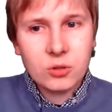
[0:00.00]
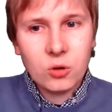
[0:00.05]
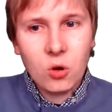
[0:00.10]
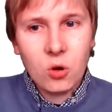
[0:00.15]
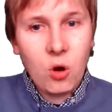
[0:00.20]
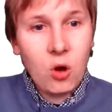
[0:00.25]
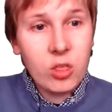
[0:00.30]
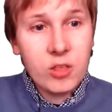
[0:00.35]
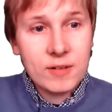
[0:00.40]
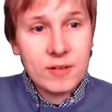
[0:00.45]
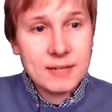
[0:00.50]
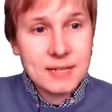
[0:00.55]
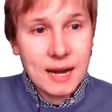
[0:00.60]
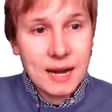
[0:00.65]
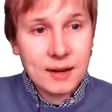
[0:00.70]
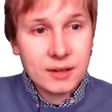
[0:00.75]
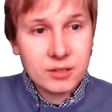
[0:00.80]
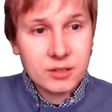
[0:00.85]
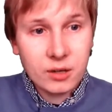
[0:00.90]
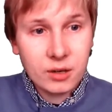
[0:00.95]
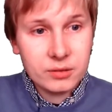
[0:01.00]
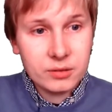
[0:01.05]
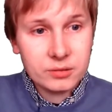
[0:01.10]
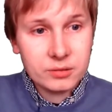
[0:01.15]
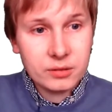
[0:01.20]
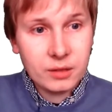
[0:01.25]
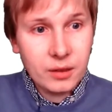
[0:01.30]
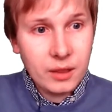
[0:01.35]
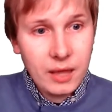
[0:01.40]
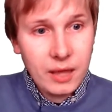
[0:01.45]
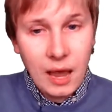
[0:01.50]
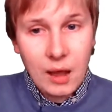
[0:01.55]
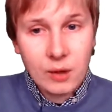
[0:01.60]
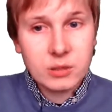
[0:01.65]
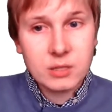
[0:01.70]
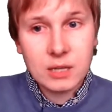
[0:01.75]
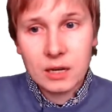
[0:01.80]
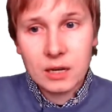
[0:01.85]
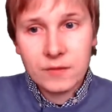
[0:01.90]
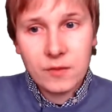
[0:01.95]
or other attacks on the
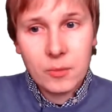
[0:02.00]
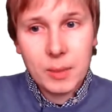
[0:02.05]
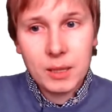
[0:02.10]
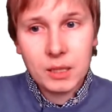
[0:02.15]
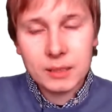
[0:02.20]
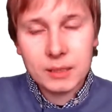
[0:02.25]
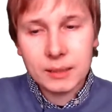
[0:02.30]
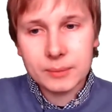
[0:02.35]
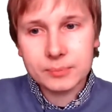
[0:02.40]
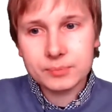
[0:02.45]
outside of a building.